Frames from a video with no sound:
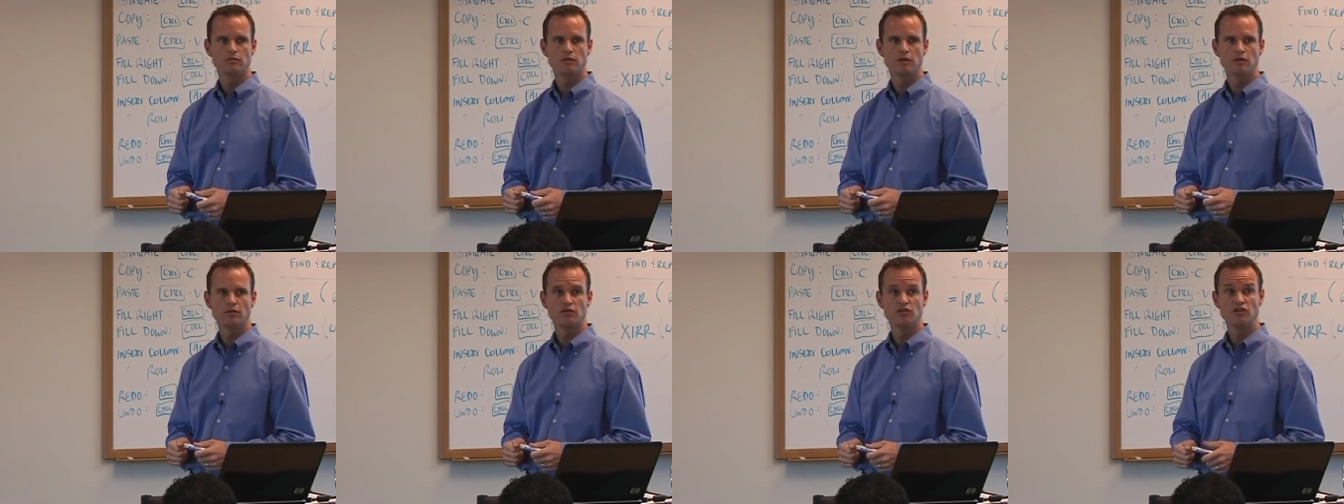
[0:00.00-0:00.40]

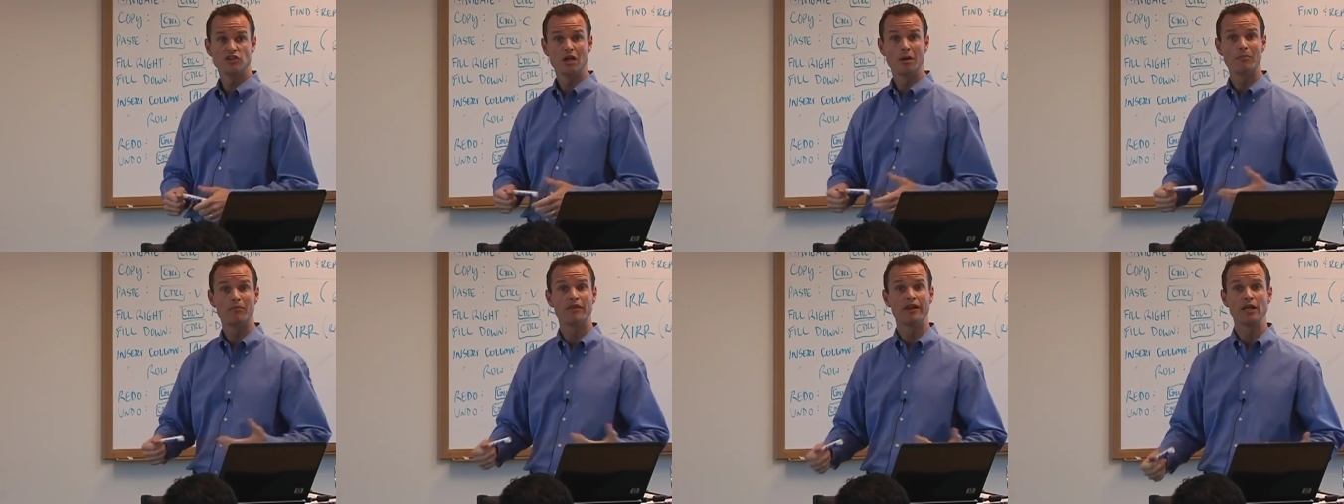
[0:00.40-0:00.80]
So
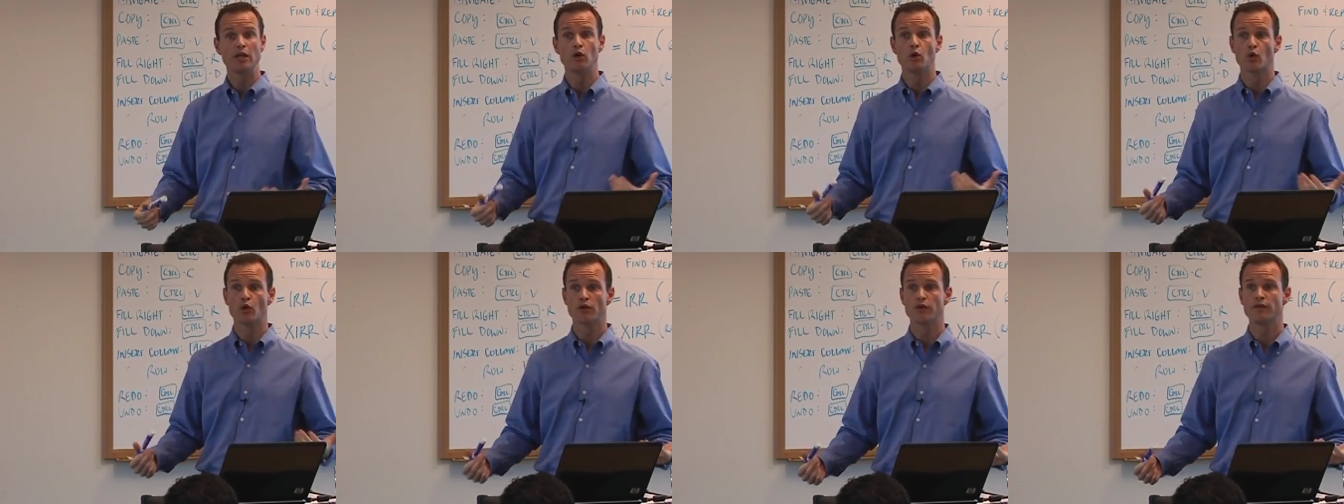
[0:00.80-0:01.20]
something
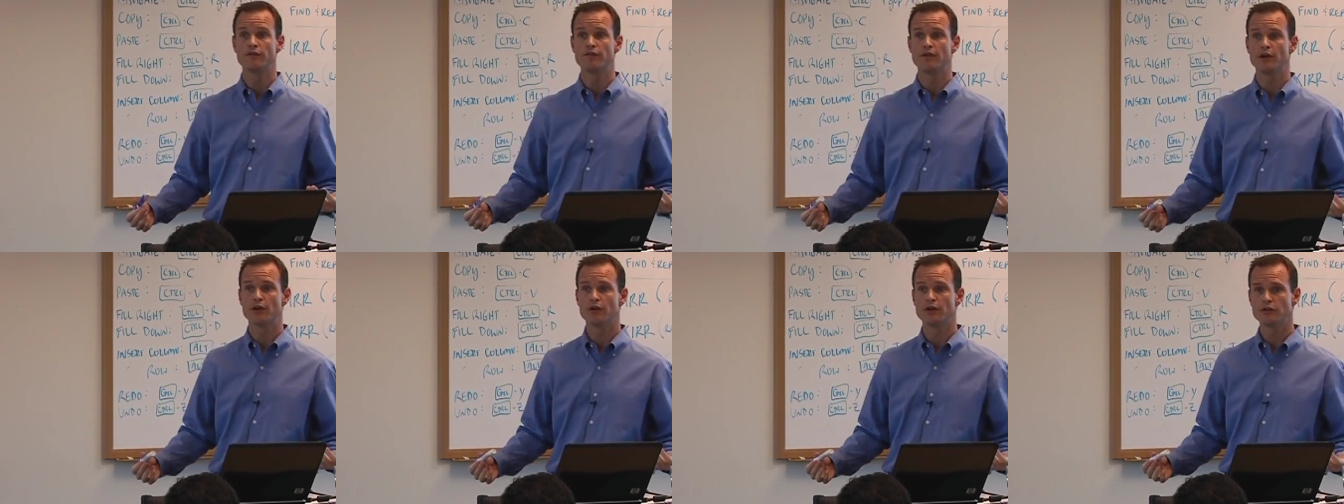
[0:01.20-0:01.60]
north
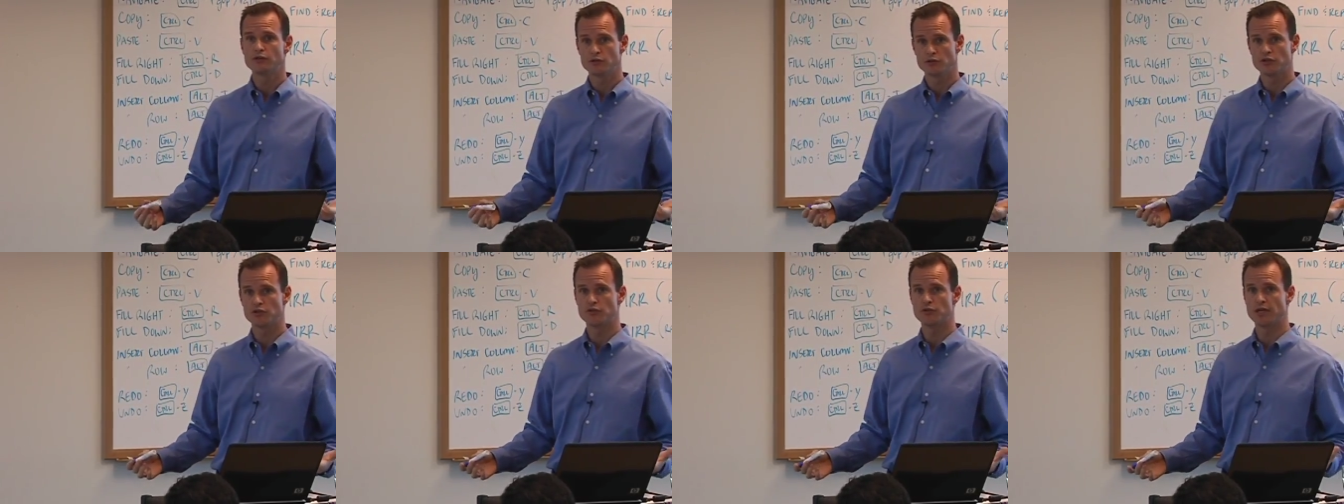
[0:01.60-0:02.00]
of their
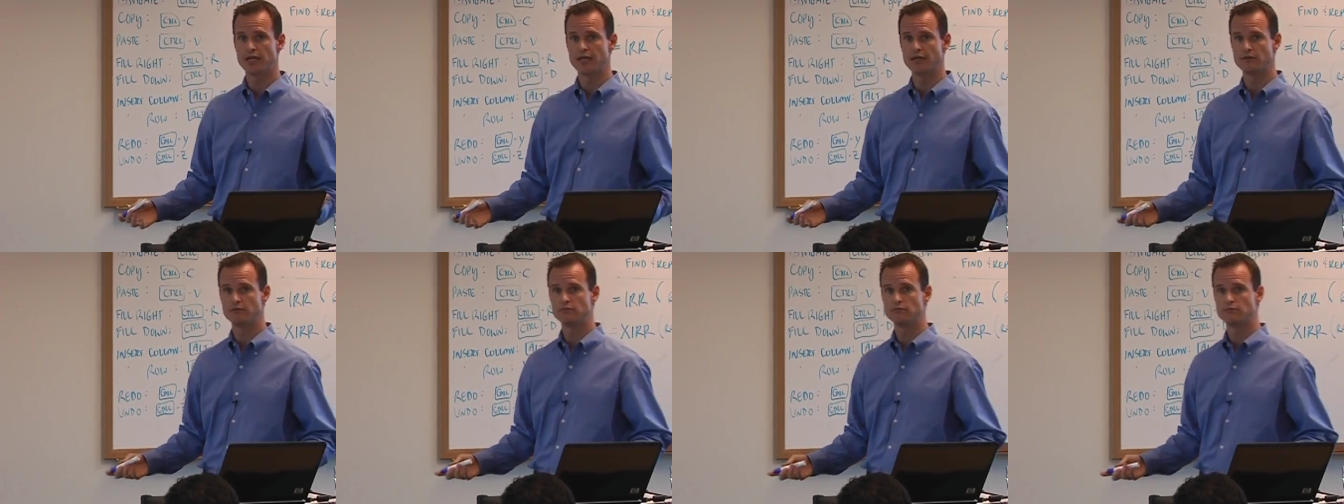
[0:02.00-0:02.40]
interest rate.